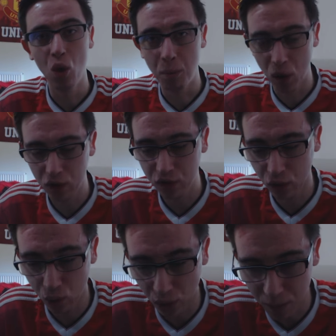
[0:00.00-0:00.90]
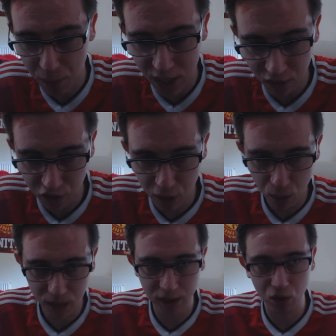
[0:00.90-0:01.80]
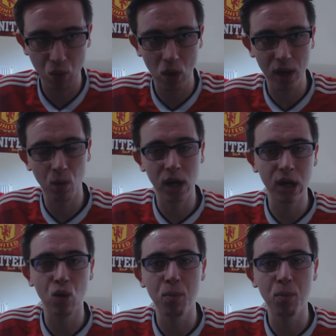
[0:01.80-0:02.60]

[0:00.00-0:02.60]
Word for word: or Barcelona. PSG were linked quite a while ago.